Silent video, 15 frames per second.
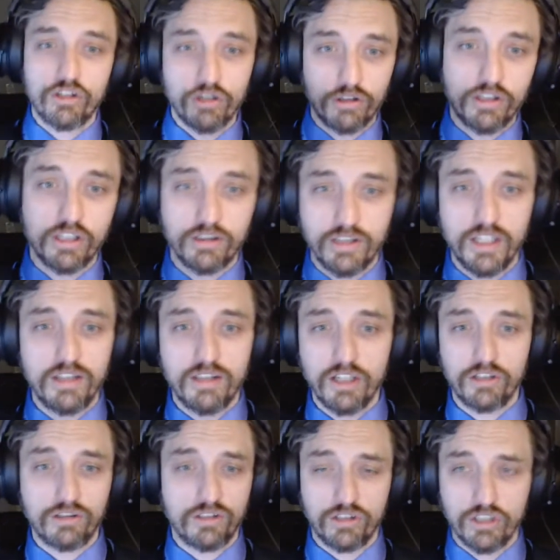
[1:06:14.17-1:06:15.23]
the, the,
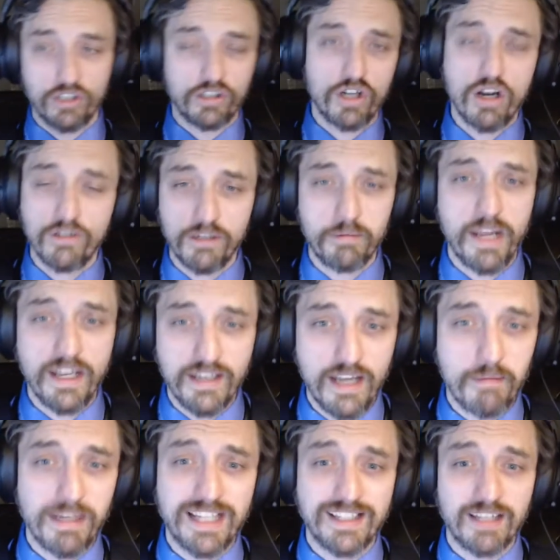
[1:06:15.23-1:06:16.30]
the, the COVID
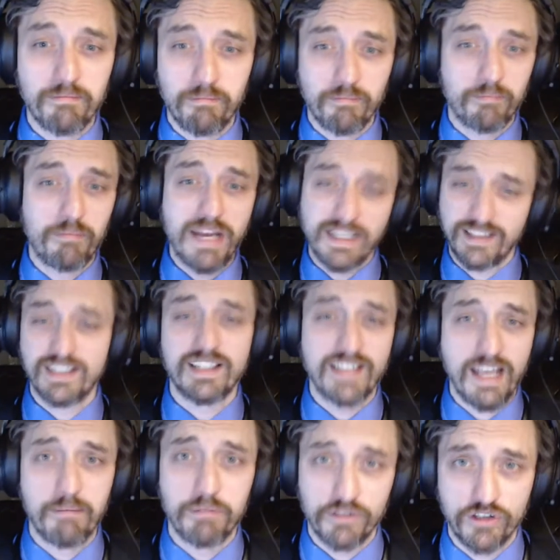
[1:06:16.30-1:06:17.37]
pandemic is the best
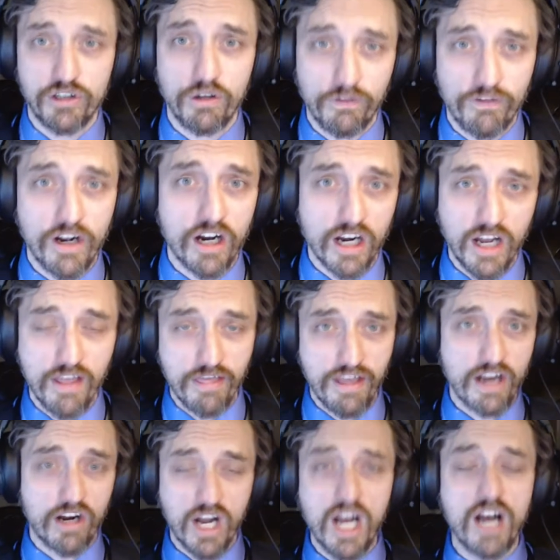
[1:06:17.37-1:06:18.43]
example so far
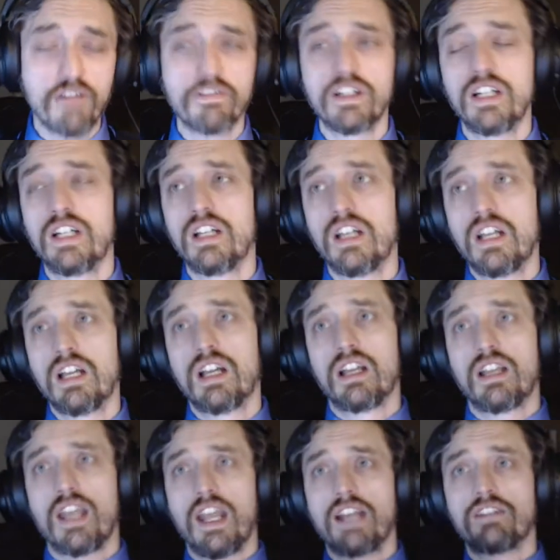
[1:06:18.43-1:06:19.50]
thereof.
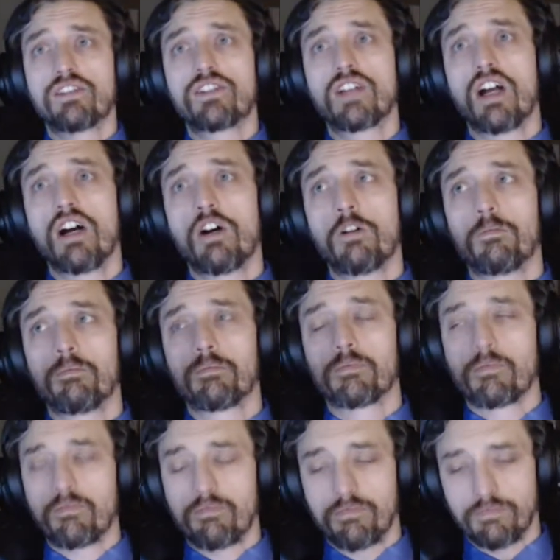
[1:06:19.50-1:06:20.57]
And so,
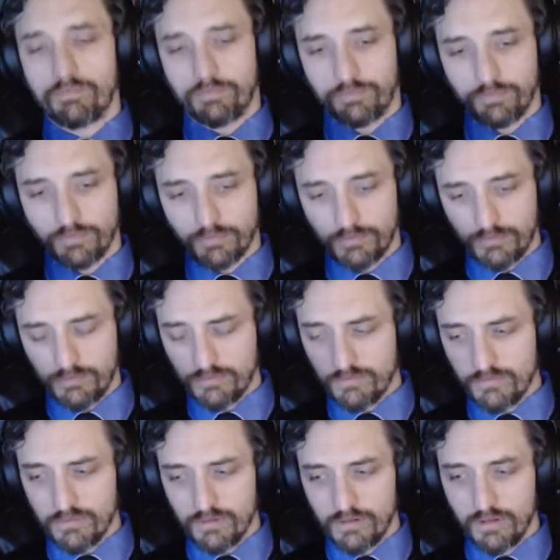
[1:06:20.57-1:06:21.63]
yep.
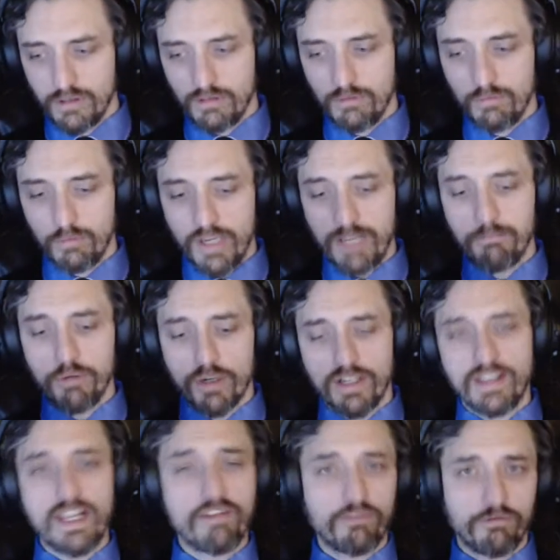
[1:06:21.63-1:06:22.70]
We
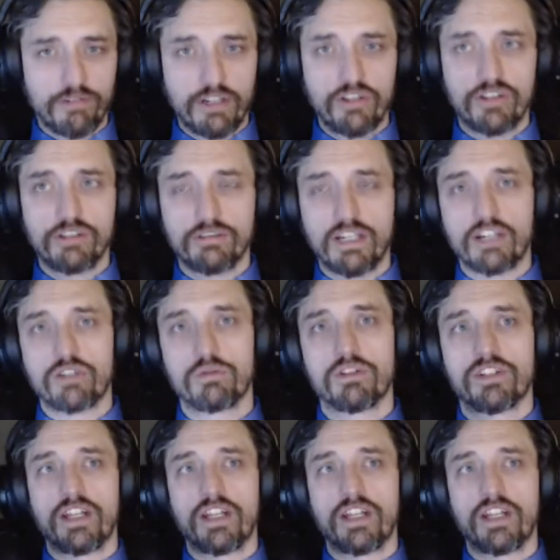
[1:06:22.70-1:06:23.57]
imported yep. that from French intellectuals,